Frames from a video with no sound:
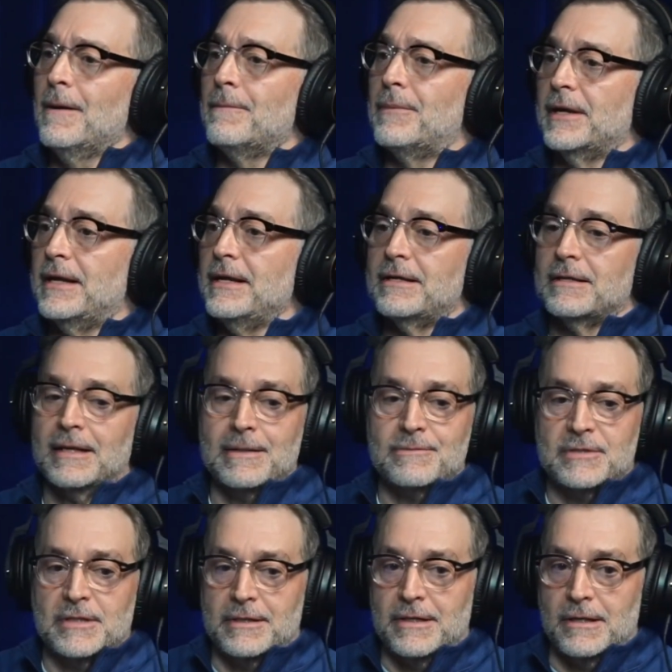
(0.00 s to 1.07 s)
But he
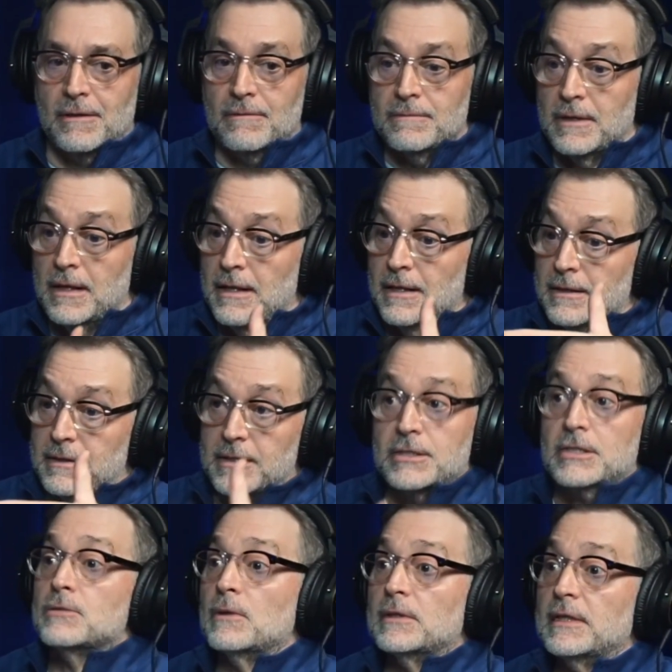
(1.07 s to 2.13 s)
claims that,
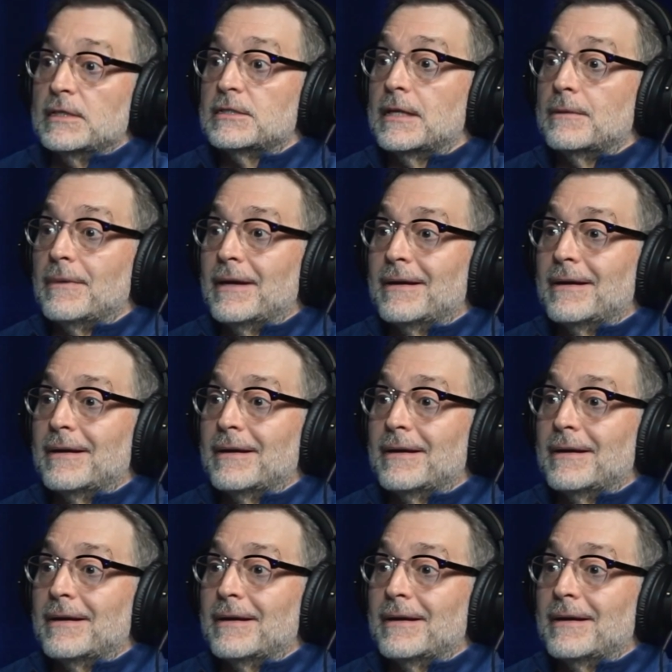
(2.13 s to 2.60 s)
this is what they said.